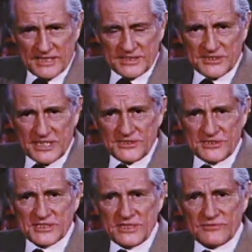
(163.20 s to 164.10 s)
An
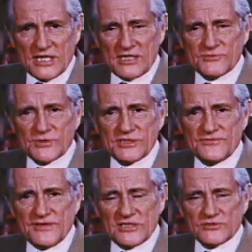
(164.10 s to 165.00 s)
intense naval arms race
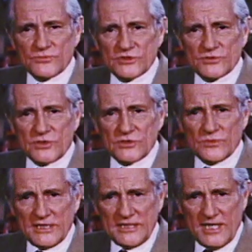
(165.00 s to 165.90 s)
followed World War
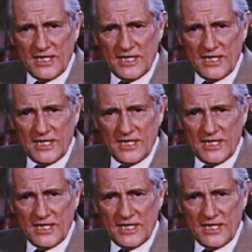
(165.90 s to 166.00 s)
I